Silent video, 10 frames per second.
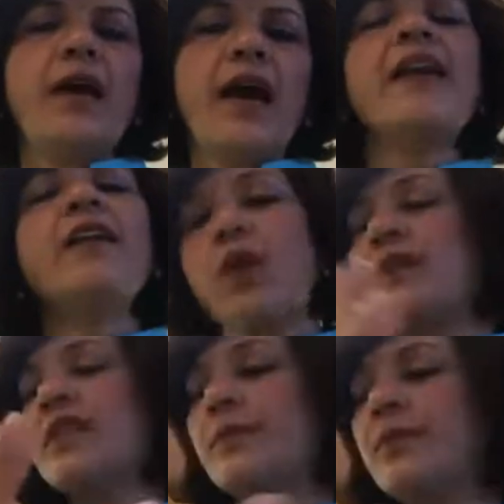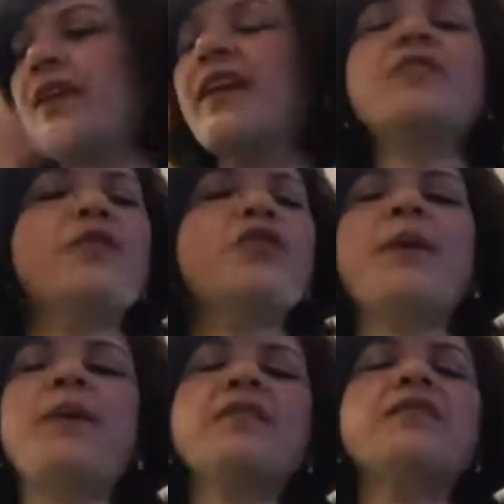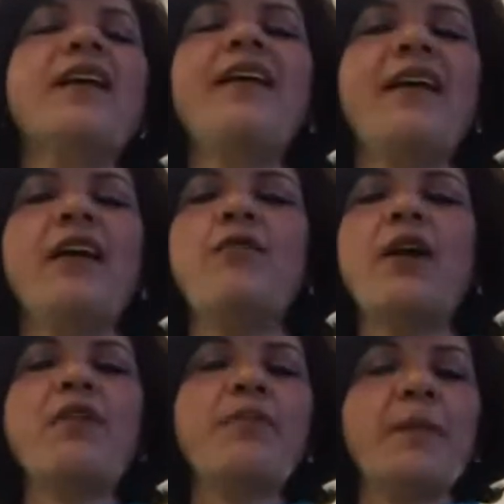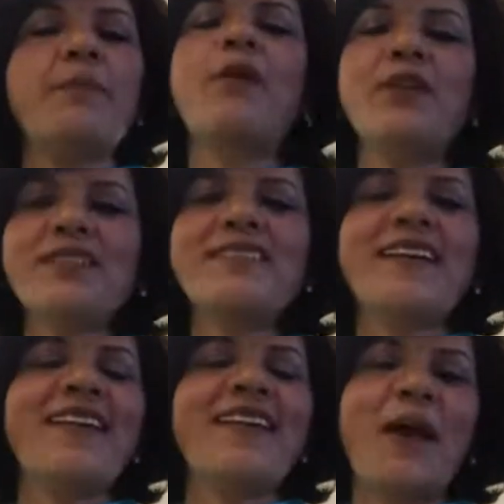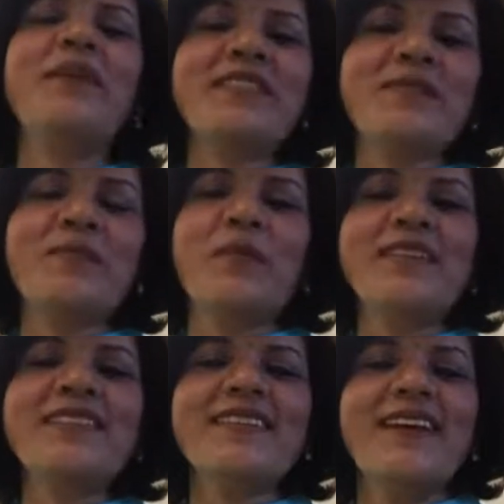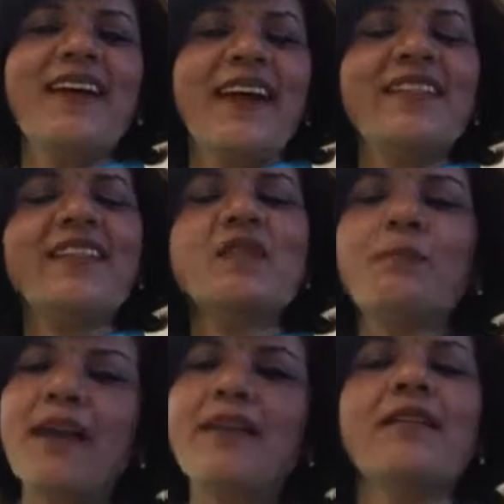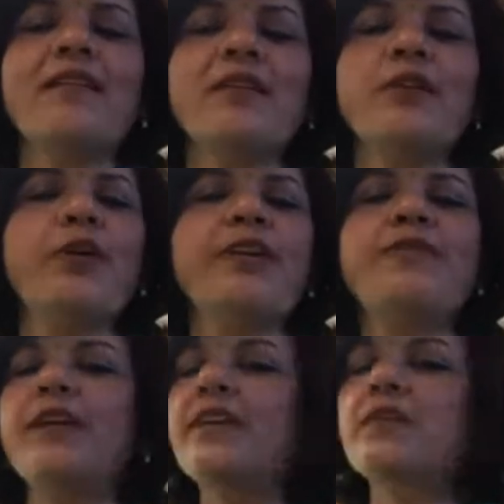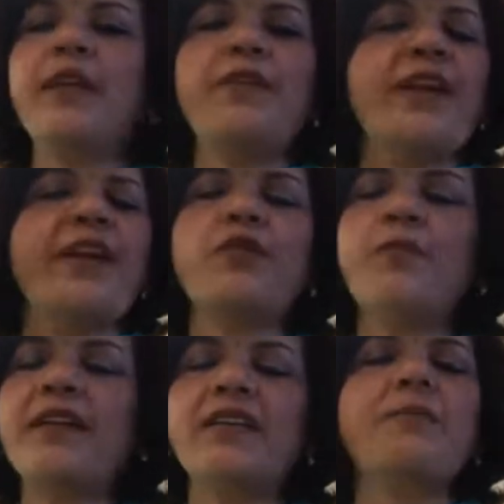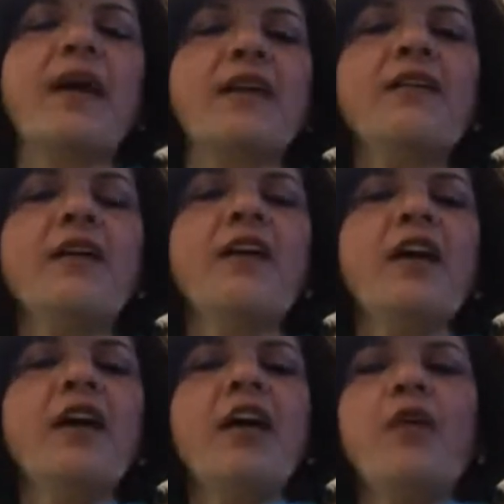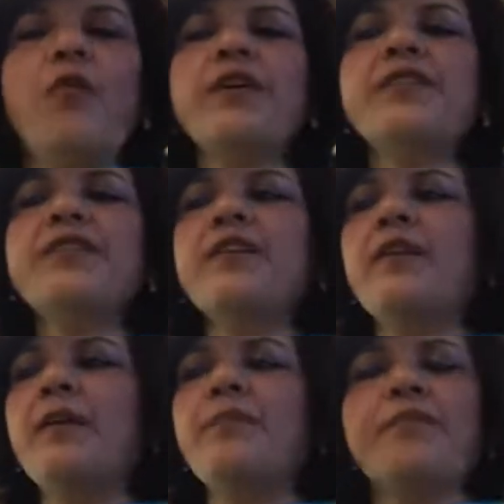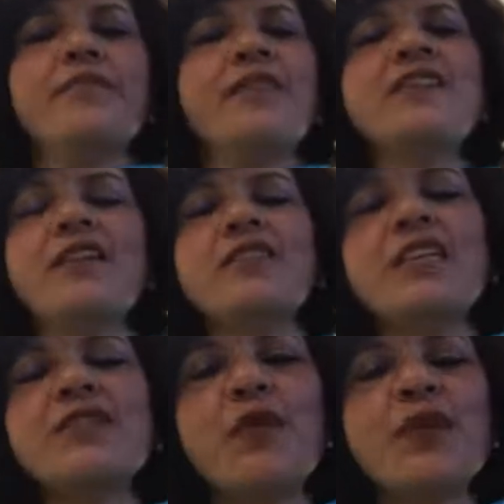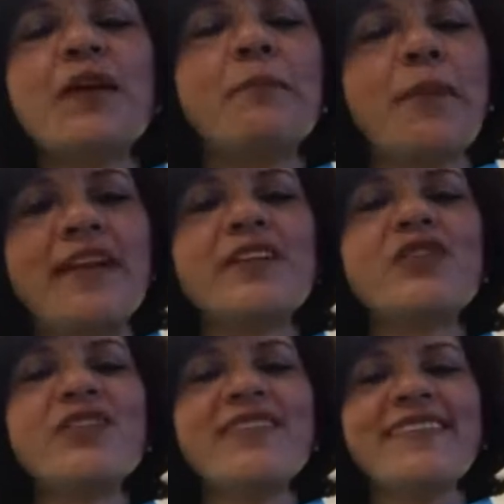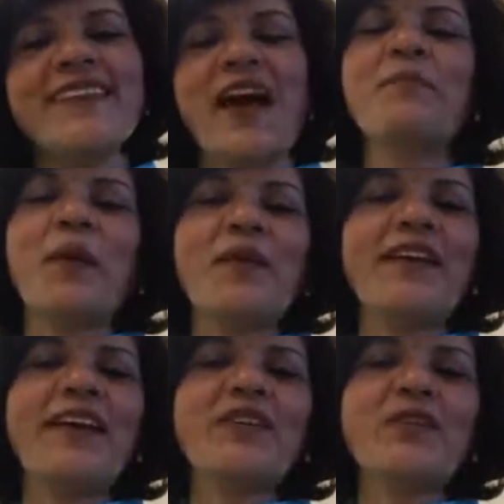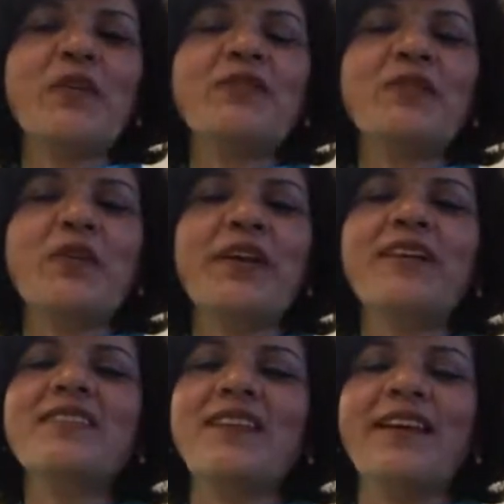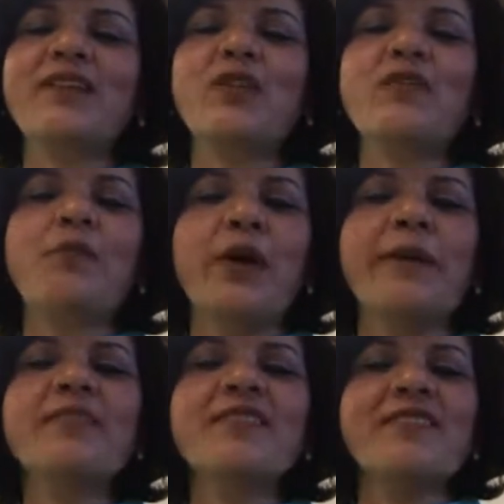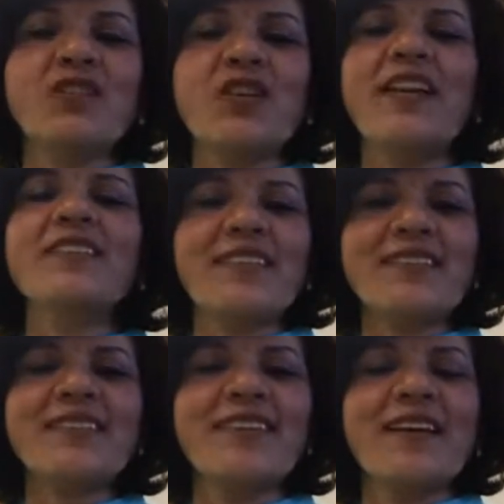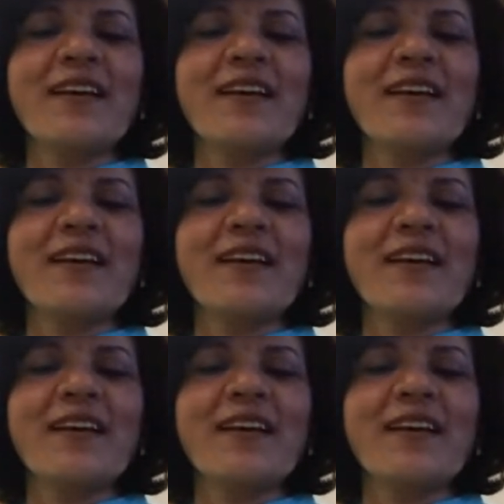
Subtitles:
And something else which I must say, one of my proudest and happiest moments in this battle, though it has been a very traumatic battle, was the successful compilation and publication of Surya's collection of poems, Genesis.